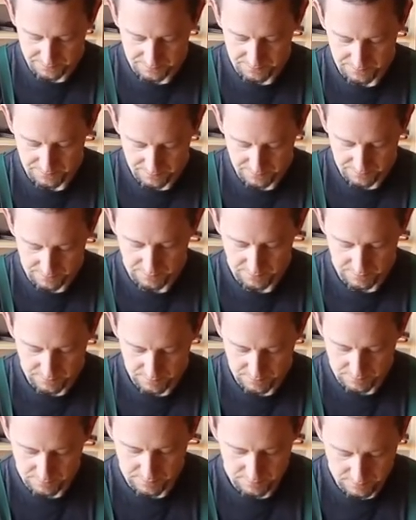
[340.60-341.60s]

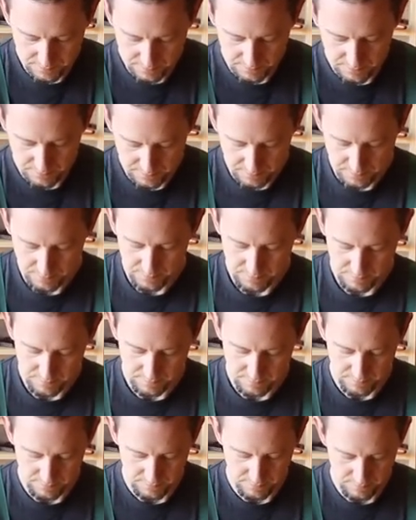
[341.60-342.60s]

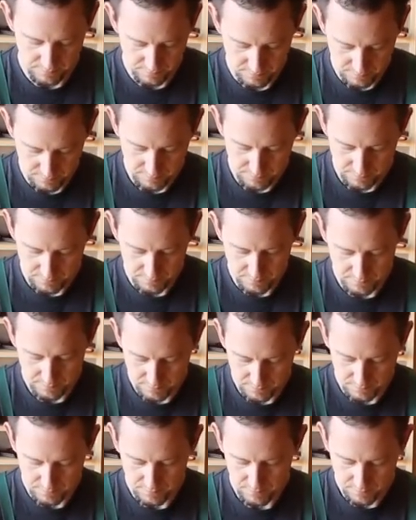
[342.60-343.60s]

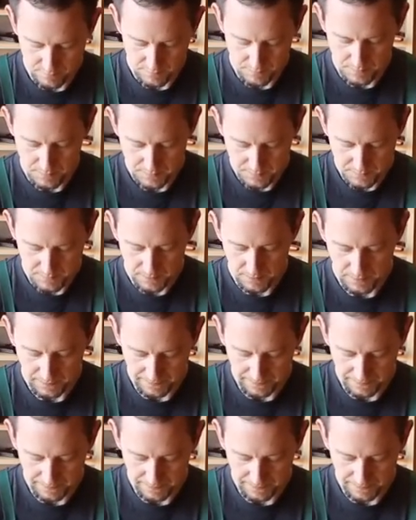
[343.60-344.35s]
(silence)